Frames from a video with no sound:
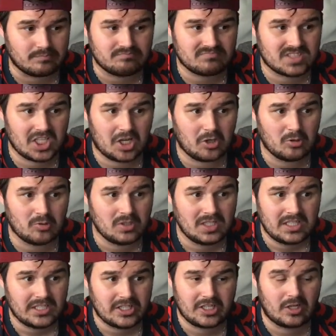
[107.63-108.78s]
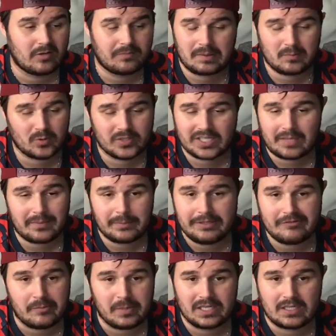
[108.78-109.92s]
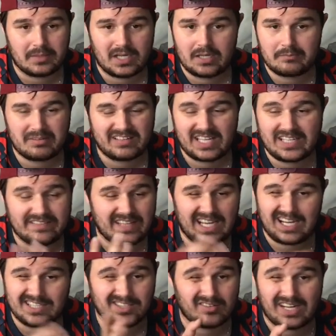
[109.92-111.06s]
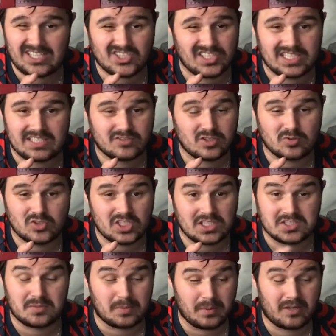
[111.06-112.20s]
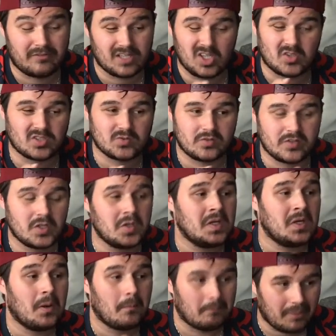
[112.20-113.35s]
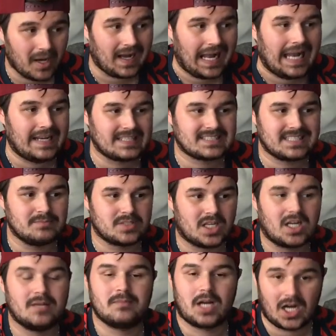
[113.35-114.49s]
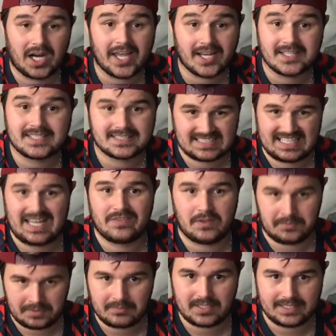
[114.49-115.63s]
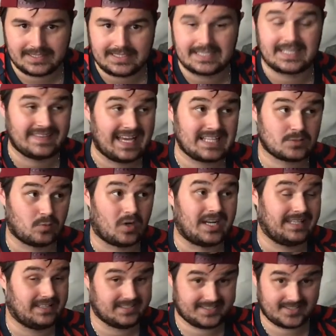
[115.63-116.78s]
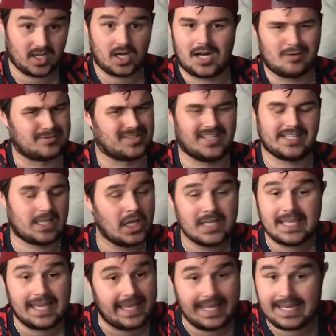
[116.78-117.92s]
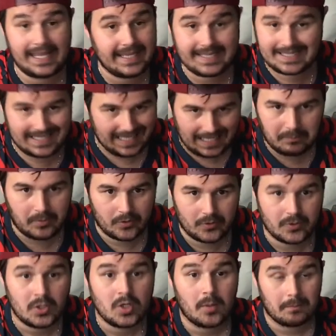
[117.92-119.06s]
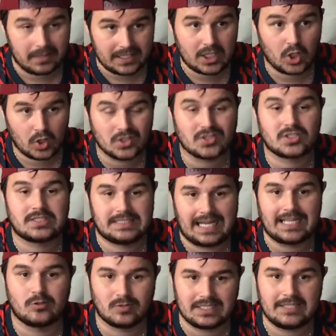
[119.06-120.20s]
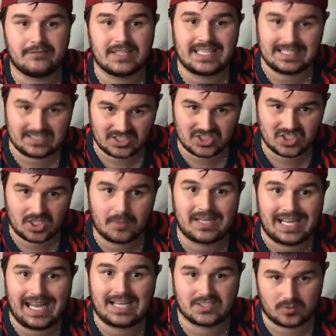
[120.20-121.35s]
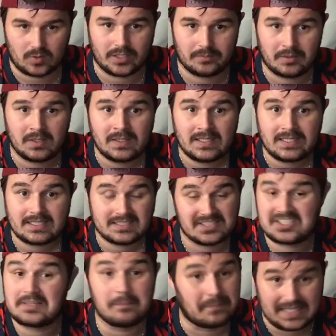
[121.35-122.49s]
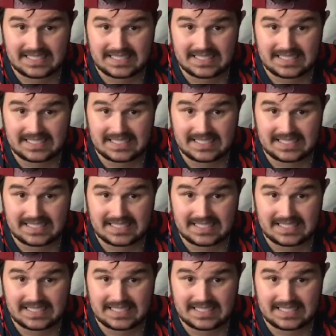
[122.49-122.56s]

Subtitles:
So, you know, if people want to come at me for being a Bayern fan and that, I don't actually give two shits, to be perfectly honest with you. But at the same time, I understand the Premier League. And that's why at the start, I was like, it ain't going to happen, because Daniel Levy is a stubborn asswipe. Simple